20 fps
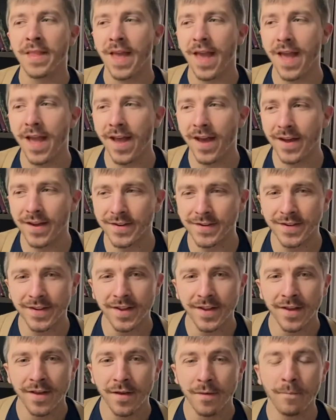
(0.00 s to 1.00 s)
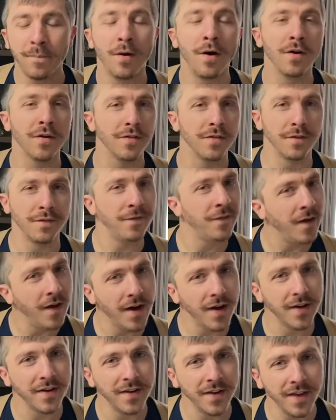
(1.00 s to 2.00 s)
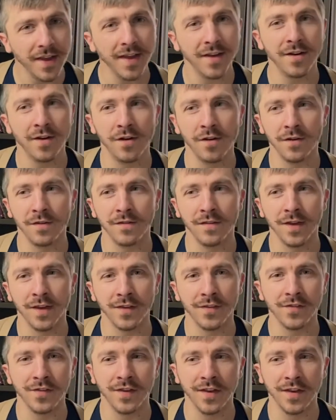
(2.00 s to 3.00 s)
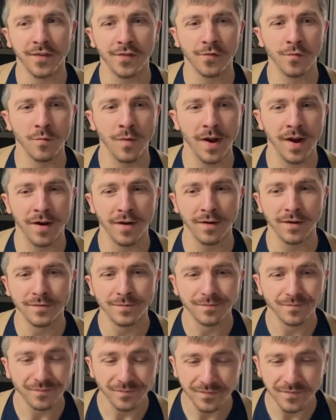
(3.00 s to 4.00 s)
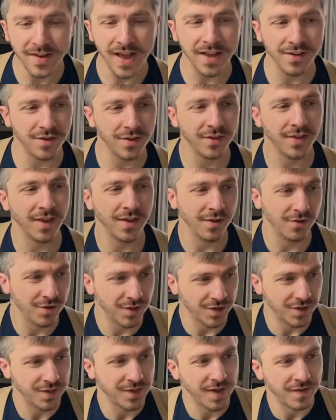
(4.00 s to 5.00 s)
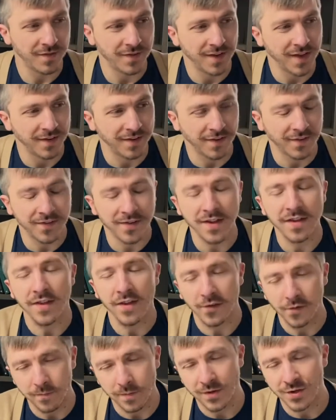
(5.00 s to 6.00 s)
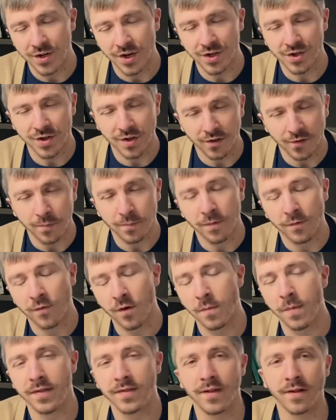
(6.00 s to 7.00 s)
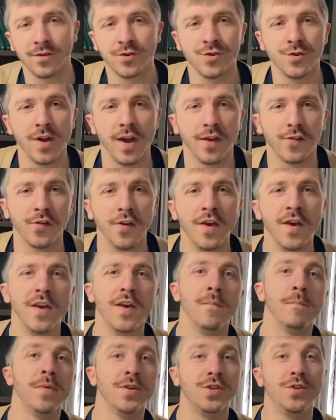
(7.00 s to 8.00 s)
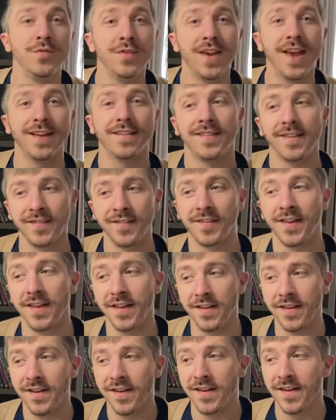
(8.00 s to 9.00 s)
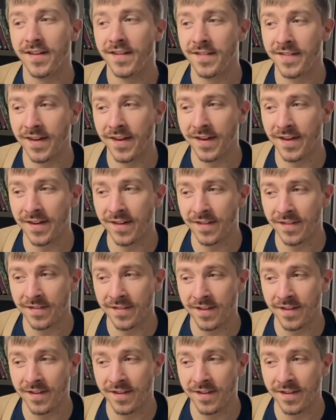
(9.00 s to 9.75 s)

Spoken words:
And part of the fun in all this is where not that you just get to see these magicians performing their tricks, but you get to see the